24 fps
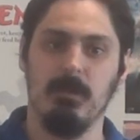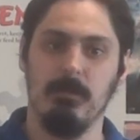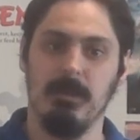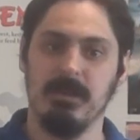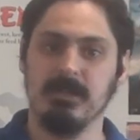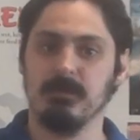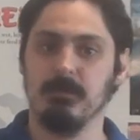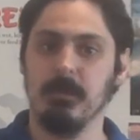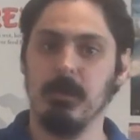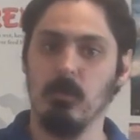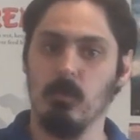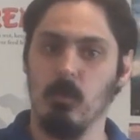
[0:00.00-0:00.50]
that
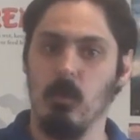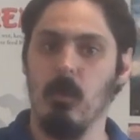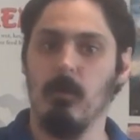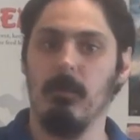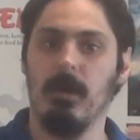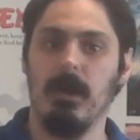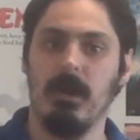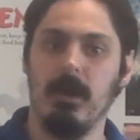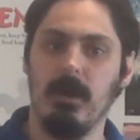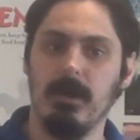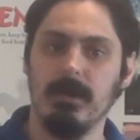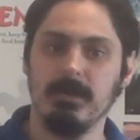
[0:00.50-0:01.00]
makes me roll
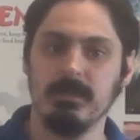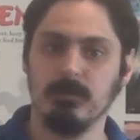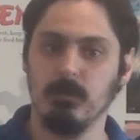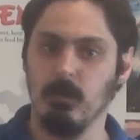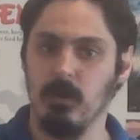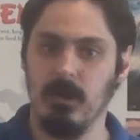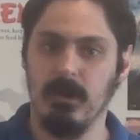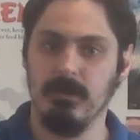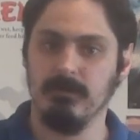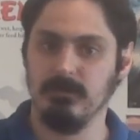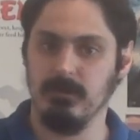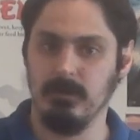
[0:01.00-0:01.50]
my eyes
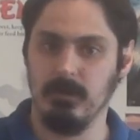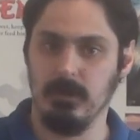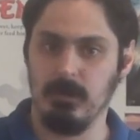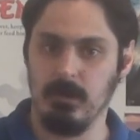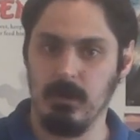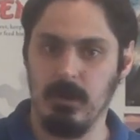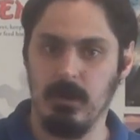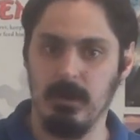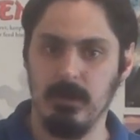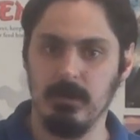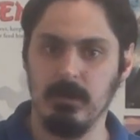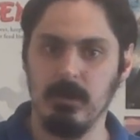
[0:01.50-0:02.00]
more often than
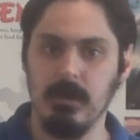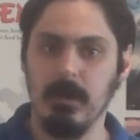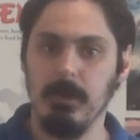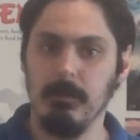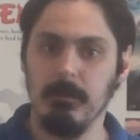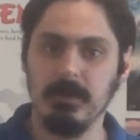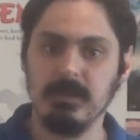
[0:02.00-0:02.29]
not,